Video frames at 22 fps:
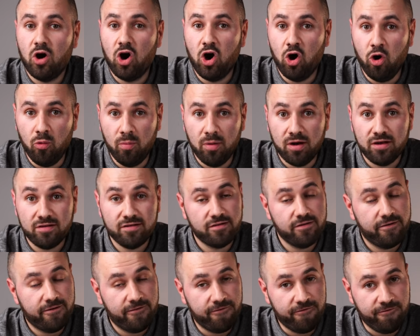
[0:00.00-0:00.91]

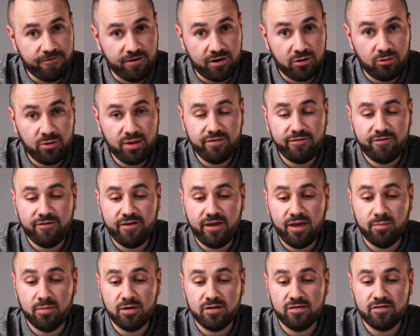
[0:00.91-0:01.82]
Omas, very
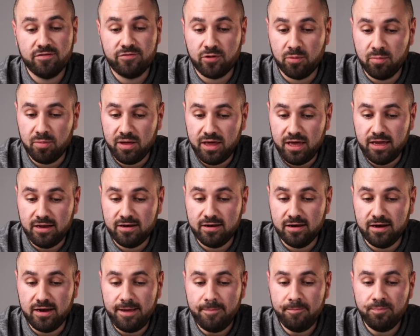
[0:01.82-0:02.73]
famous from
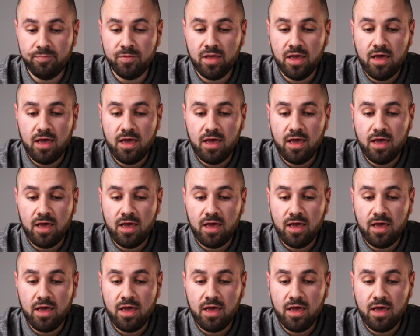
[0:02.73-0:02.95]
Italy,